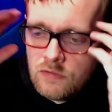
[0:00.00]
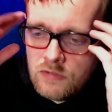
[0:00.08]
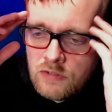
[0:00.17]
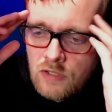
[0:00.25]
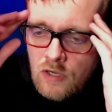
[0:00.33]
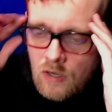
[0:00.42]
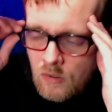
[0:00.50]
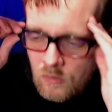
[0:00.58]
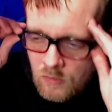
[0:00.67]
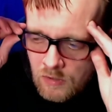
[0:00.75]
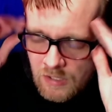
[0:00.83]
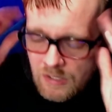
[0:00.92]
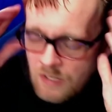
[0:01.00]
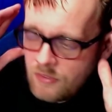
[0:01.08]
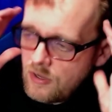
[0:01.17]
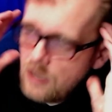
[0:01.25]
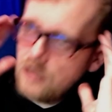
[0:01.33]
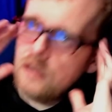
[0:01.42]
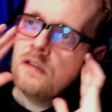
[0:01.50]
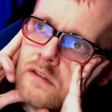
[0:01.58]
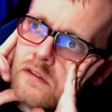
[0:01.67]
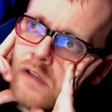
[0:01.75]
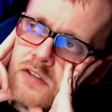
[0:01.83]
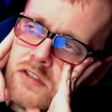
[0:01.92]
I was like, no, and I thought,
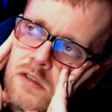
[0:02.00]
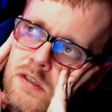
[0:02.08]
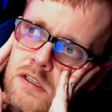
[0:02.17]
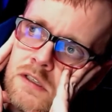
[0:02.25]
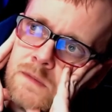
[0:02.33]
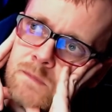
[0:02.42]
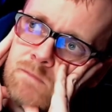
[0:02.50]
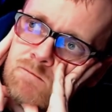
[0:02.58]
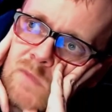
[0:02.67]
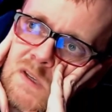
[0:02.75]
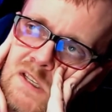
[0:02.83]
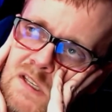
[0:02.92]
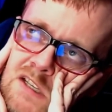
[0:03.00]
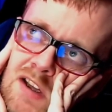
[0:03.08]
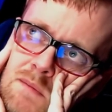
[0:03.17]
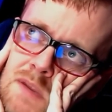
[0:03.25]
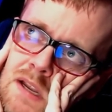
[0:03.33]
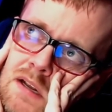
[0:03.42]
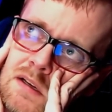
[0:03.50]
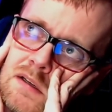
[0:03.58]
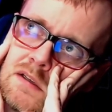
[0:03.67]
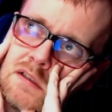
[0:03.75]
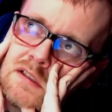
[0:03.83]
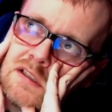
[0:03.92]
logically, if I made it,
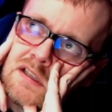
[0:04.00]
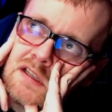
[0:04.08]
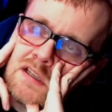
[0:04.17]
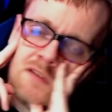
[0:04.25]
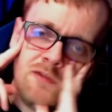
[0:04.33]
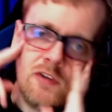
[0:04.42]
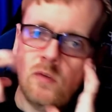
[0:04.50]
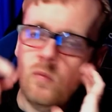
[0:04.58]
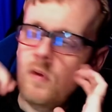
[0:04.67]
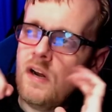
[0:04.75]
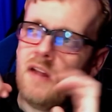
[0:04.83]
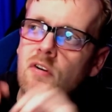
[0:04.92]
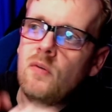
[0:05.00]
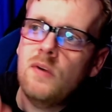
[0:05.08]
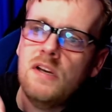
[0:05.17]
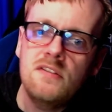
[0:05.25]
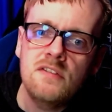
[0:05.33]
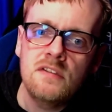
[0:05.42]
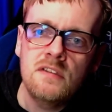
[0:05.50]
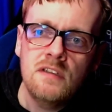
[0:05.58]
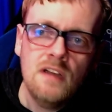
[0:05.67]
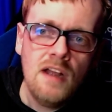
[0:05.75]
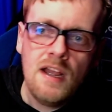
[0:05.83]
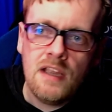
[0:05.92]
and for whatever reason,
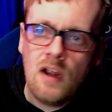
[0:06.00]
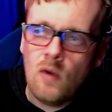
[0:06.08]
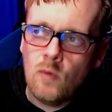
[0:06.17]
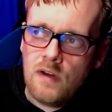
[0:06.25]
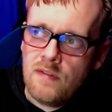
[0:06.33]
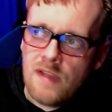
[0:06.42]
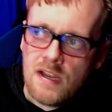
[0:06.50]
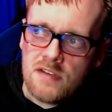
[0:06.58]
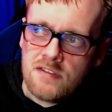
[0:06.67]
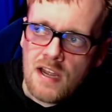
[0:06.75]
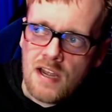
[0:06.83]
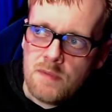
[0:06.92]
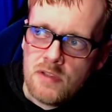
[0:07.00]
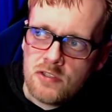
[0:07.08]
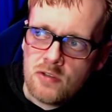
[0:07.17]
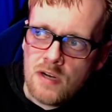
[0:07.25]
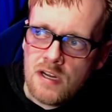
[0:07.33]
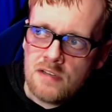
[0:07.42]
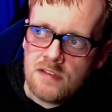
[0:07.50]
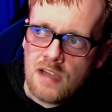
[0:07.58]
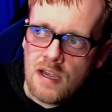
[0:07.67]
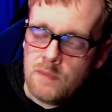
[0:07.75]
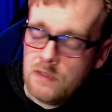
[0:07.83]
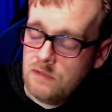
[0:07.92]
I got rid of that tab in the training
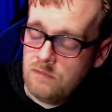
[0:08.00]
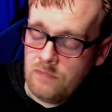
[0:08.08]
tab,